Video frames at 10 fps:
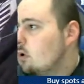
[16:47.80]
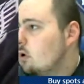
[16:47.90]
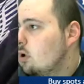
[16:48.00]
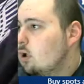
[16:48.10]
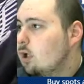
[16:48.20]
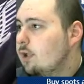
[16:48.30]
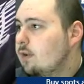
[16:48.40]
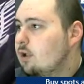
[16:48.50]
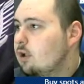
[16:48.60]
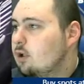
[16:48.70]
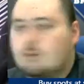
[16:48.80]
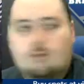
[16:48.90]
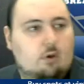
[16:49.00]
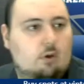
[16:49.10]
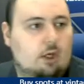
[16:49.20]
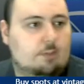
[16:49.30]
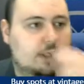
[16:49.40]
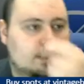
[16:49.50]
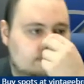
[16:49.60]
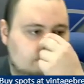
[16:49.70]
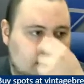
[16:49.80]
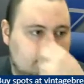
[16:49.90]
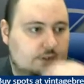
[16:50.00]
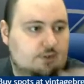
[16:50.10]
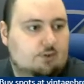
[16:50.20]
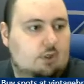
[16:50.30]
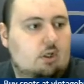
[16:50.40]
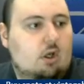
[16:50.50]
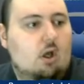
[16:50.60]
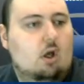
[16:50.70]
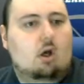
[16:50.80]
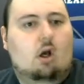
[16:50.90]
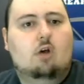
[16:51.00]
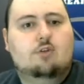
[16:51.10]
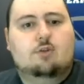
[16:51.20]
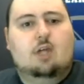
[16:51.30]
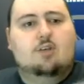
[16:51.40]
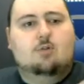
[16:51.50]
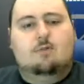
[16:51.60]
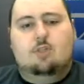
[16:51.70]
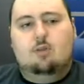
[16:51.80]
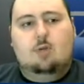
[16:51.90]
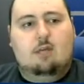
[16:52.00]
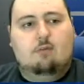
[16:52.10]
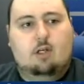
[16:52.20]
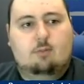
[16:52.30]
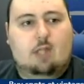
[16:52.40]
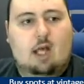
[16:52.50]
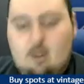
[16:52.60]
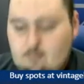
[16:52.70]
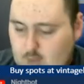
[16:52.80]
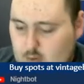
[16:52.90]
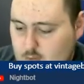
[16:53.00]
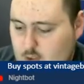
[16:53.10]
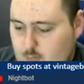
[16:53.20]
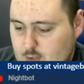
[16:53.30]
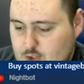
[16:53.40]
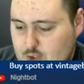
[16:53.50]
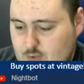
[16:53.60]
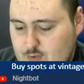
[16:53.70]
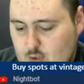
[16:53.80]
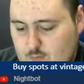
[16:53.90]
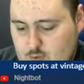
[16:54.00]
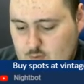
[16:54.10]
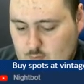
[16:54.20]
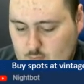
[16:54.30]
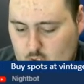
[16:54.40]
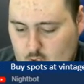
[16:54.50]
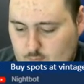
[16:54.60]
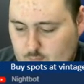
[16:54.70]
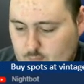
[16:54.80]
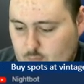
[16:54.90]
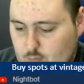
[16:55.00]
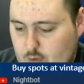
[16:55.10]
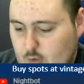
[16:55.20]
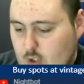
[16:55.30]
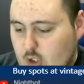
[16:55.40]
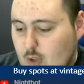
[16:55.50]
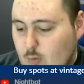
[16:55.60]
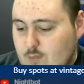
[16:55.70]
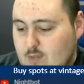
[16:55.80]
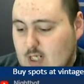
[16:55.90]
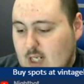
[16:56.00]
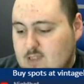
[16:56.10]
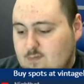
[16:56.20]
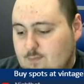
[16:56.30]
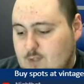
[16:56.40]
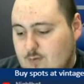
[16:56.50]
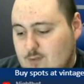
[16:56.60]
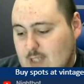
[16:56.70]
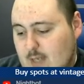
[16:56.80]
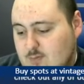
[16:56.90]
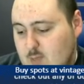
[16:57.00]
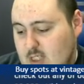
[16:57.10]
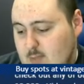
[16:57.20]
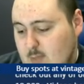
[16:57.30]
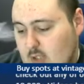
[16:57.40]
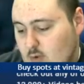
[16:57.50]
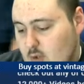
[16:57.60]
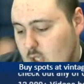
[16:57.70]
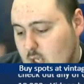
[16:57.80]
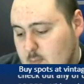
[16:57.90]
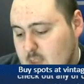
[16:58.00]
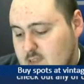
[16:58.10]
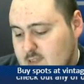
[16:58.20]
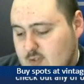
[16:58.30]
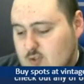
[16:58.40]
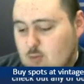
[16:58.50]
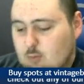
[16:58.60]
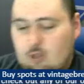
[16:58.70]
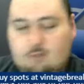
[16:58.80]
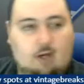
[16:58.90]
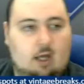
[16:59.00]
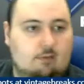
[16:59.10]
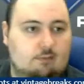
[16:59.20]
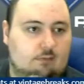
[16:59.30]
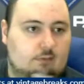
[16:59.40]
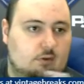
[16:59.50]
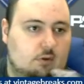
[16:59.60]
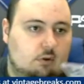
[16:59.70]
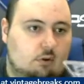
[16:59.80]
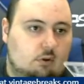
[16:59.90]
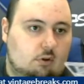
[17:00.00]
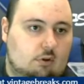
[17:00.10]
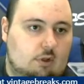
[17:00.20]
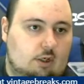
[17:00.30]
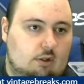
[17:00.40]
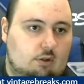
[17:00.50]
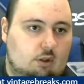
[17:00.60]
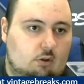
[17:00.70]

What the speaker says: All right, there you guys go. I updated the spots on the screen. Also, guys, we have a new hit random live. I'm going to show this off to you really quick. We have a nice 53 tops Mickey Mantle, PSA 2.5. There you go.